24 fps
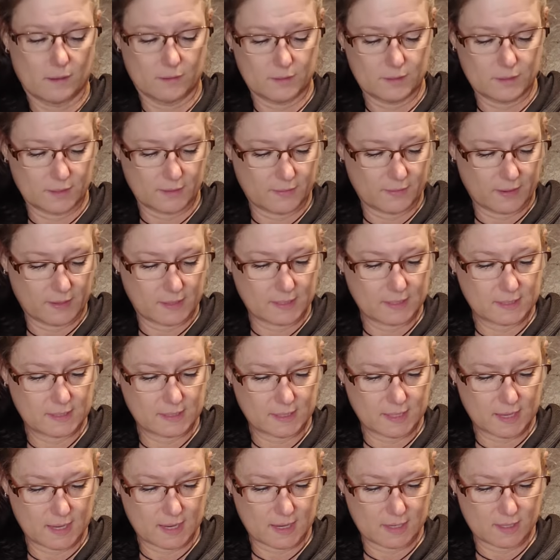So you can
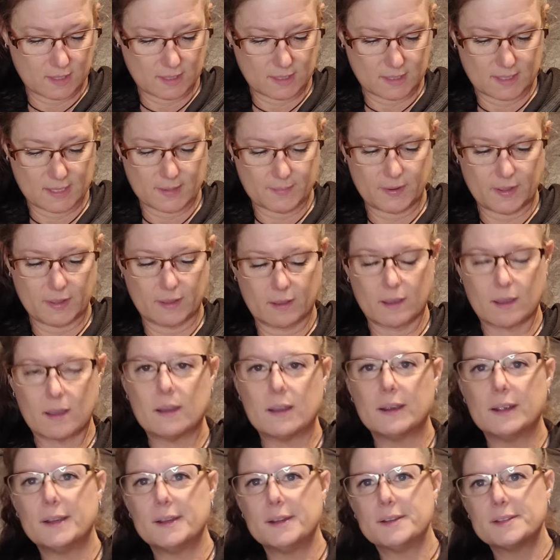see just some of the
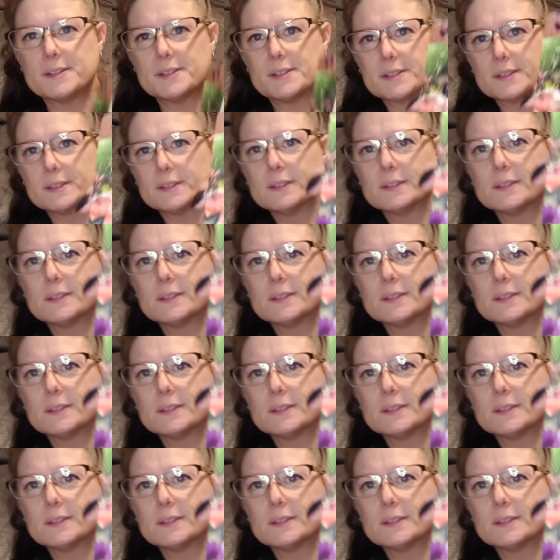cards.